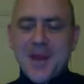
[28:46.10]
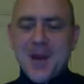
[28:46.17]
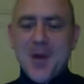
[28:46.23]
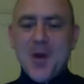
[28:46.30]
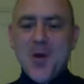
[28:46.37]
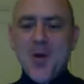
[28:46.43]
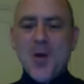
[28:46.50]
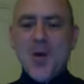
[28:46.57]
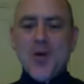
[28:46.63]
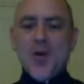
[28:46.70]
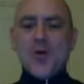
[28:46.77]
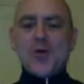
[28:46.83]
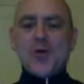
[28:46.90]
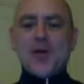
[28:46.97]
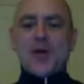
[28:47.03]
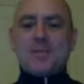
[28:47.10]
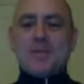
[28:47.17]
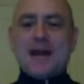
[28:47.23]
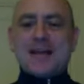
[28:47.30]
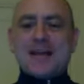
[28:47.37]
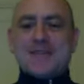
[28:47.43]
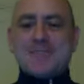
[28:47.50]
Oh, look,
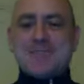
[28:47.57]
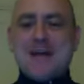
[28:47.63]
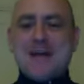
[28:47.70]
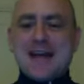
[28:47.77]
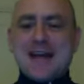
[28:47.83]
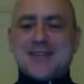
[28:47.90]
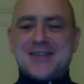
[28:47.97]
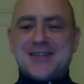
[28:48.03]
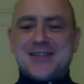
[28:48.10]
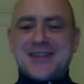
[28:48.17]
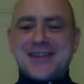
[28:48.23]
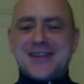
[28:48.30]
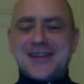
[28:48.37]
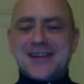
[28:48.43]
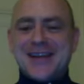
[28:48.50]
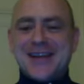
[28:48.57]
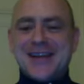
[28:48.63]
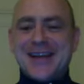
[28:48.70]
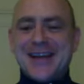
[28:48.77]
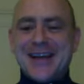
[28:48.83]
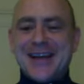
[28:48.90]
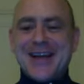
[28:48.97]
Patrick.
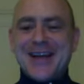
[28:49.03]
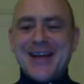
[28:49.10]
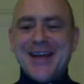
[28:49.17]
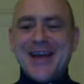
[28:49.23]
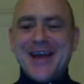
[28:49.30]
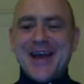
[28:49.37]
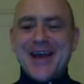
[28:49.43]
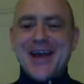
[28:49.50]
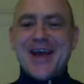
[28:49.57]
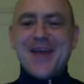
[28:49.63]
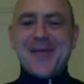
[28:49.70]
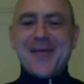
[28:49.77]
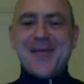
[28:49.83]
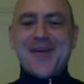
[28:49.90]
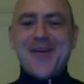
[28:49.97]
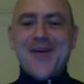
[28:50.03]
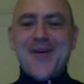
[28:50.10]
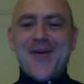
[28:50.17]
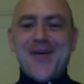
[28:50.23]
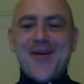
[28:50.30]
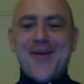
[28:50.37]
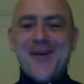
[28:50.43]
Here we
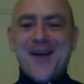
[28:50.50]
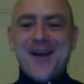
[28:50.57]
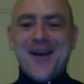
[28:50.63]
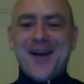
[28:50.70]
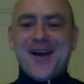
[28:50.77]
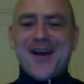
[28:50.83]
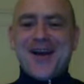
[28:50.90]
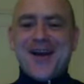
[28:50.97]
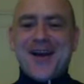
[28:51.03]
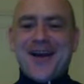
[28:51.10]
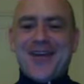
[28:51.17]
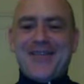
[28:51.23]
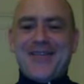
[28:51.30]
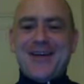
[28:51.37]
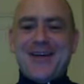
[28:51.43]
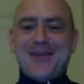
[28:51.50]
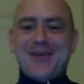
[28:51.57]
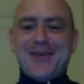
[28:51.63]
go. All right.